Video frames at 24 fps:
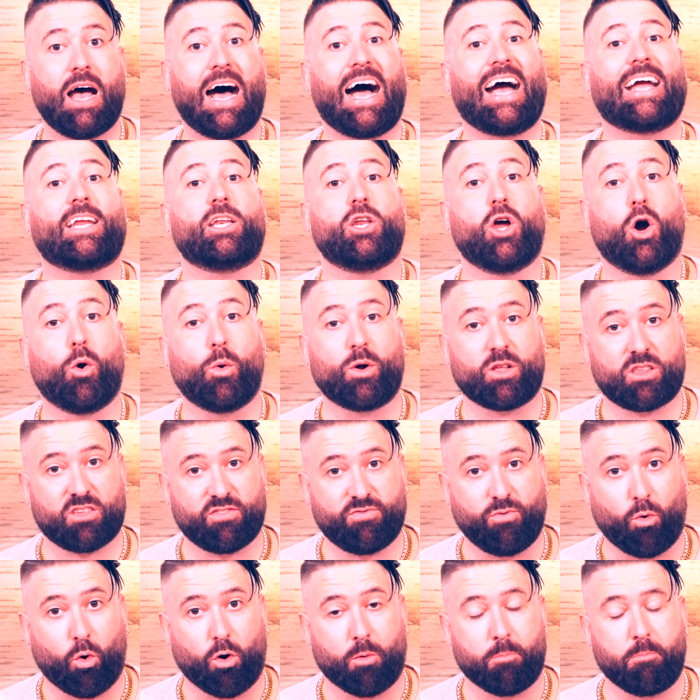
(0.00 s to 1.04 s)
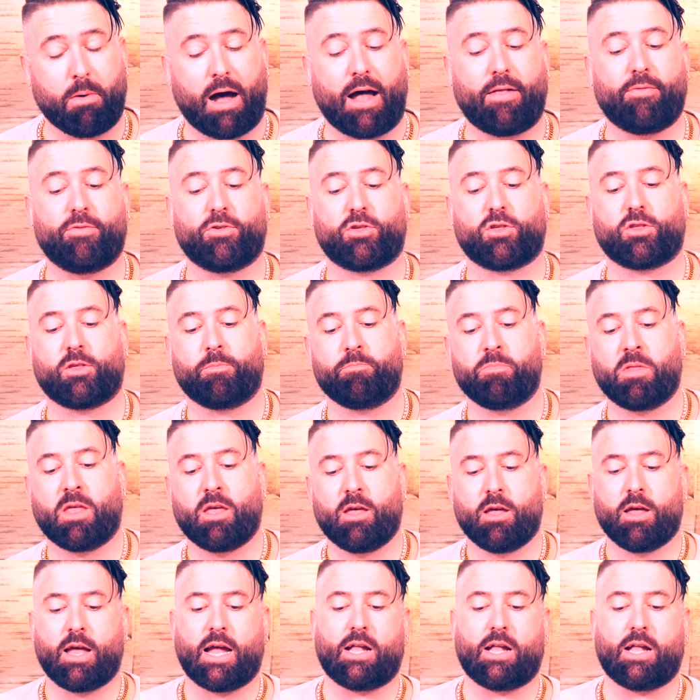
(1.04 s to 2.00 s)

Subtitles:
I know it's 4 months.